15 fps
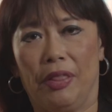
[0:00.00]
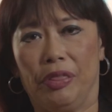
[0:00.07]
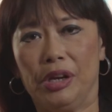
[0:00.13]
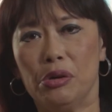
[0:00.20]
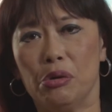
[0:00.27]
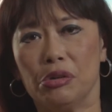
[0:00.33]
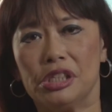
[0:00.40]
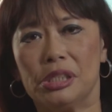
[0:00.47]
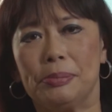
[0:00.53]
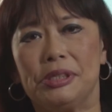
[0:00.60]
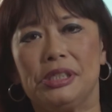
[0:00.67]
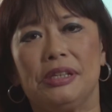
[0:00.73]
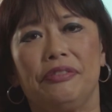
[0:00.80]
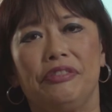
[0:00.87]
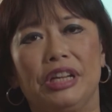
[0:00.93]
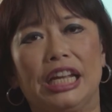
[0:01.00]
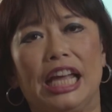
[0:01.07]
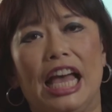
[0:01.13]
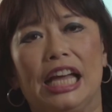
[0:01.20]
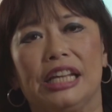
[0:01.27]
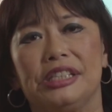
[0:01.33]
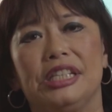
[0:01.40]
The non-specific
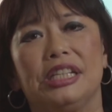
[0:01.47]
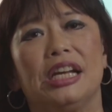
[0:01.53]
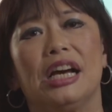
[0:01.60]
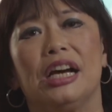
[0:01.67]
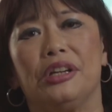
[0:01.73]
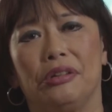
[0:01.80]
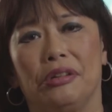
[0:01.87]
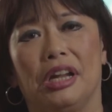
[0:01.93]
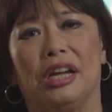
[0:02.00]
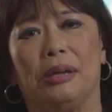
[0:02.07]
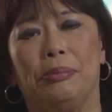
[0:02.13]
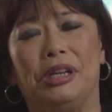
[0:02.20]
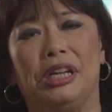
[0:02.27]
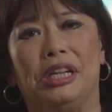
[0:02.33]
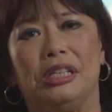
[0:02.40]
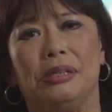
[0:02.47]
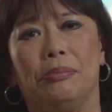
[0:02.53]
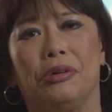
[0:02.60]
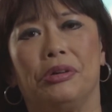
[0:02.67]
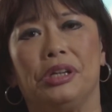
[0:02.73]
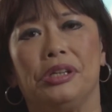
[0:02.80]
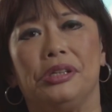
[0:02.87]
anti-cardiolipin
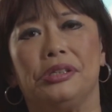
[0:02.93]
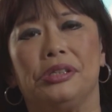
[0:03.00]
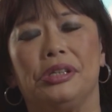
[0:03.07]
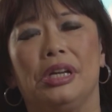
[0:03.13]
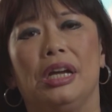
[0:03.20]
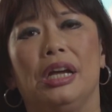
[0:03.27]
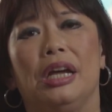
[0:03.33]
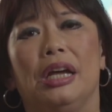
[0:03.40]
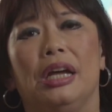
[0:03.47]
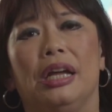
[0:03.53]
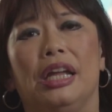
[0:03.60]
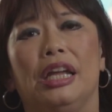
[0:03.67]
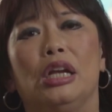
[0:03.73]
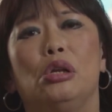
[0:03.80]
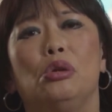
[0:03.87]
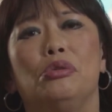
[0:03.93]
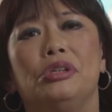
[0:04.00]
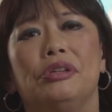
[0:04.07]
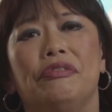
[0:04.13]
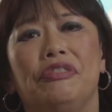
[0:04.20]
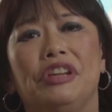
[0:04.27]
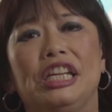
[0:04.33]
antibodies include
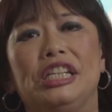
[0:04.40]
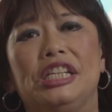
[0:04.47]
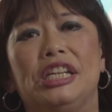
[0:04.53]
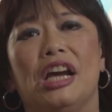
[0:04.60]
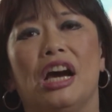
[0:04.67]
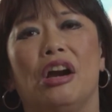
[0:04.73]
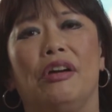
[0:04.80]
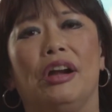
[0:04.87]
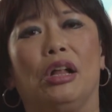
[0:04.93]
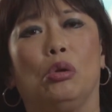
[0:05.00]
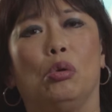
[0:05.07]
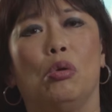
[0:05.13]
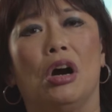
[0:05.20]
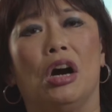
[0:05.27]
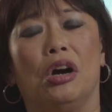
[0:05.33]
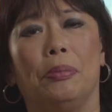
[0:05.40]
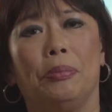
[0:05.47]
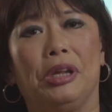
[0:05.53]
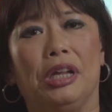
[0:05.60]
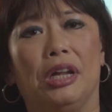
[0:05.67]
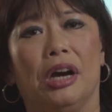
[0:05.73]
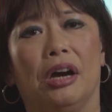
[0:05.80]
VDRL or
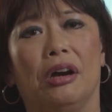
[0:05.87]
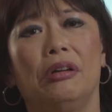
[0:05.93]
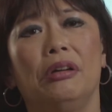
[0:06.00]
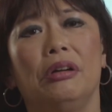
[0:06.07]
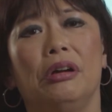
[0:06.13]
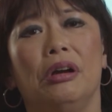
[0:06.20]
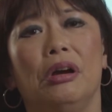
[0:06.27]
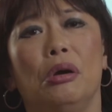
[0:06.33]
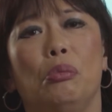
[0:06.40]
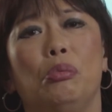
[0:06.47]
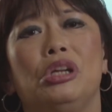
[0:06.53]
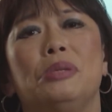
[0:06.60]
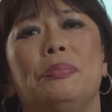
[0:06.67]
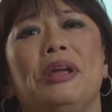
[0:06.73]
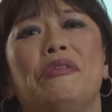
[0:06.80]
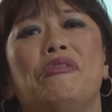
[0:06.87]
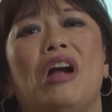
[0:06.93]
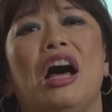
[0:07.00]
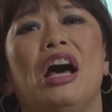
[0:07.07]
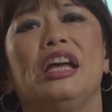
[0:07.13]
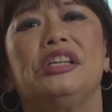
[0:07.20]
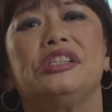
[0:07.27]
RPR, which may
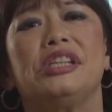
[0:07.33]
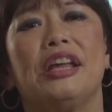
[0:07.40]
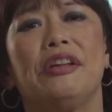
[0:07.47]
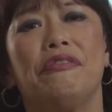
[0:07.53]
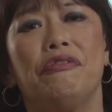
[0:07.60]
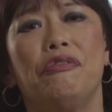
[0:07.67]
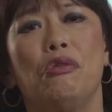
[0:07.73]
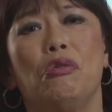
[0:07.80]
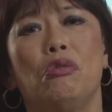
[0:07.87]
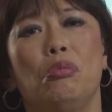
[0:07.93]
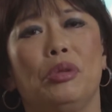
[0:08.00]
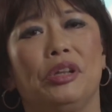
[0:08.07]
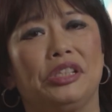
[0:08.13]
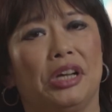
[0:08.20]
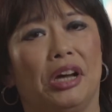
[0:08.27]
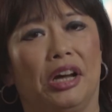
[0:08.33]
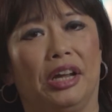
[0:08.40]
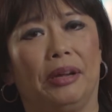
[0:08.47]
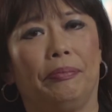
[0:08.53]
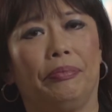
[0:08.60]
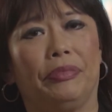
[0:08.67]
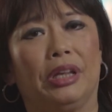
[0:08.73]
rise and fall with
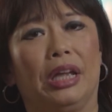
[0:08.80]
time,